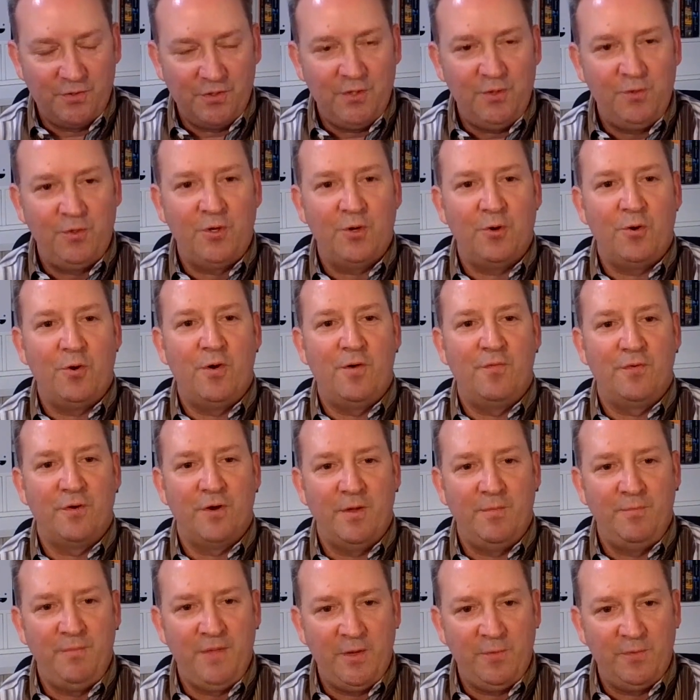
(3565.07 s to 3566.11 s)
You go
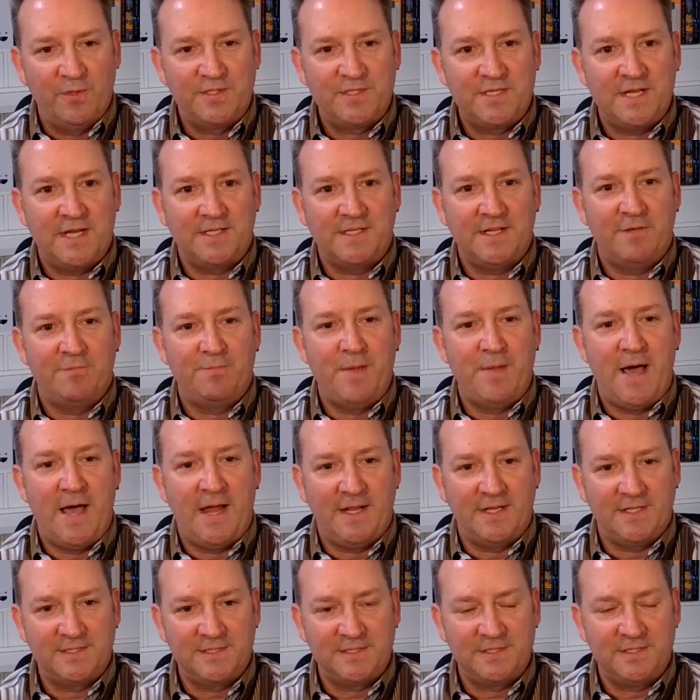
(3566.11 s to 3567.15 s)
over and meet with SecDef
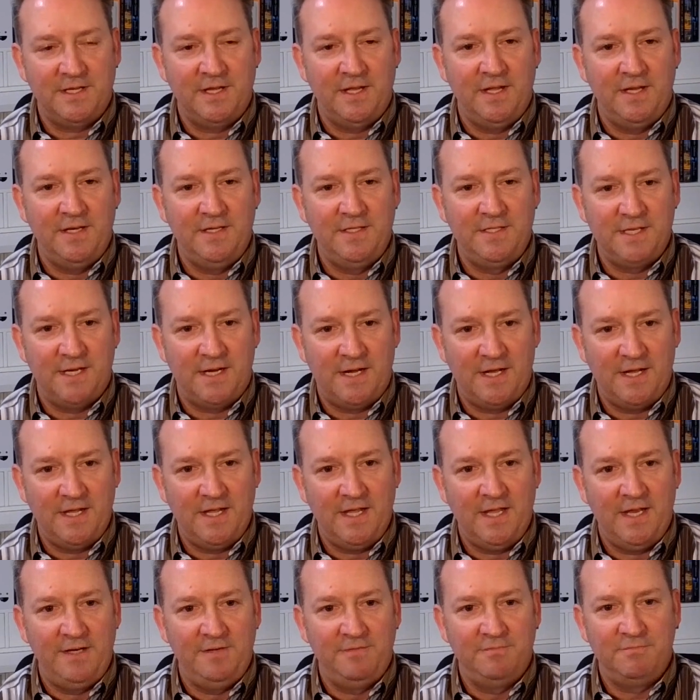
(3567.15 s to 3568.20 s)
Mattis
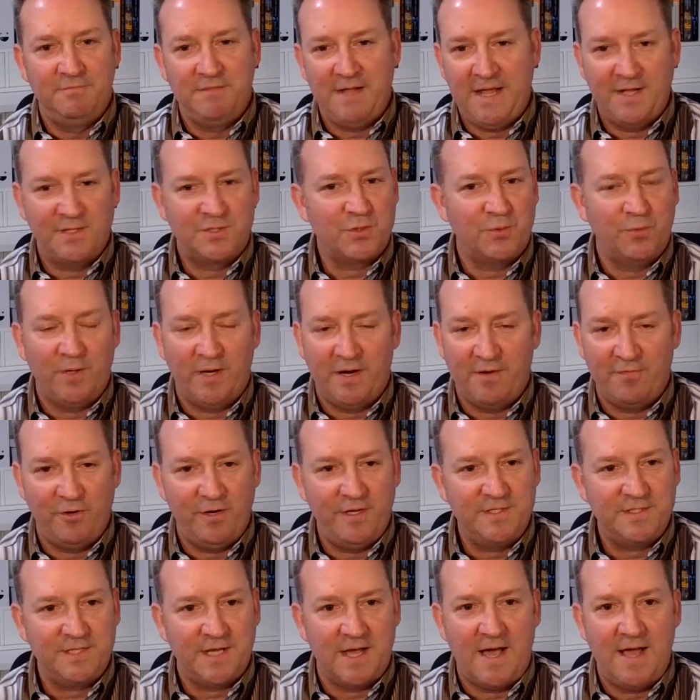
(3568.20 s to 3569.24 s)
and answer whatever
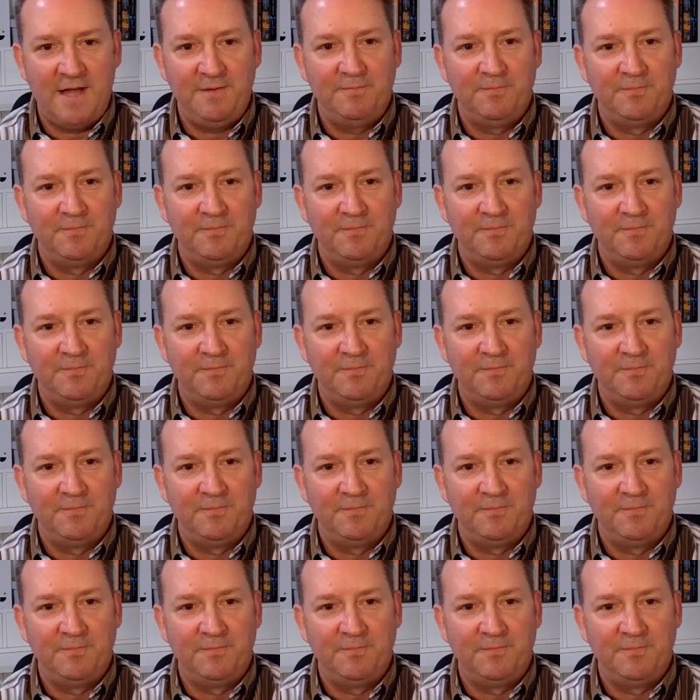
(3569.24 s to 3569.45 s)
he's got."